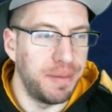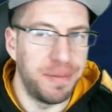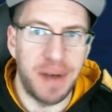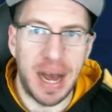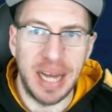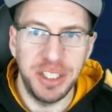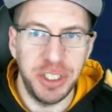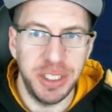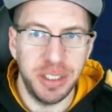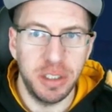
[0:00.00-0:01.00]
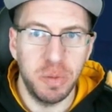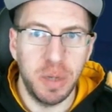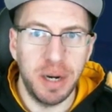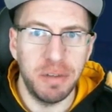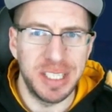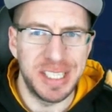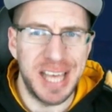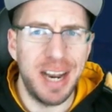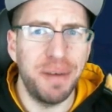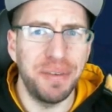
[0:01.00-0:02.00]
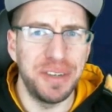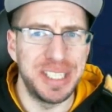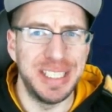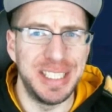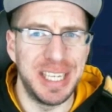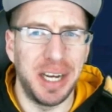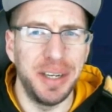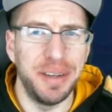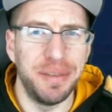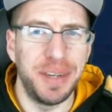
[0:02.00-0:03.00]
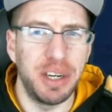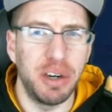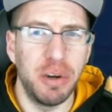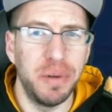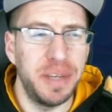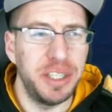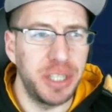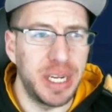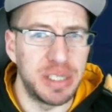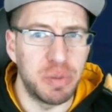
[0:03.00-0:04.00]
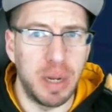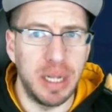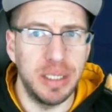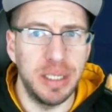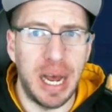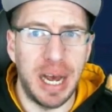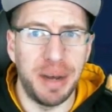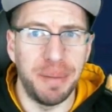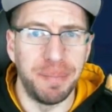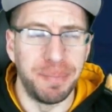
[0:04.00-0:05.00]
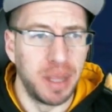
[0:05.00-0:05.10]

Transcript: Vine Shield or whatever, because that offers a ton of hero evasion as well.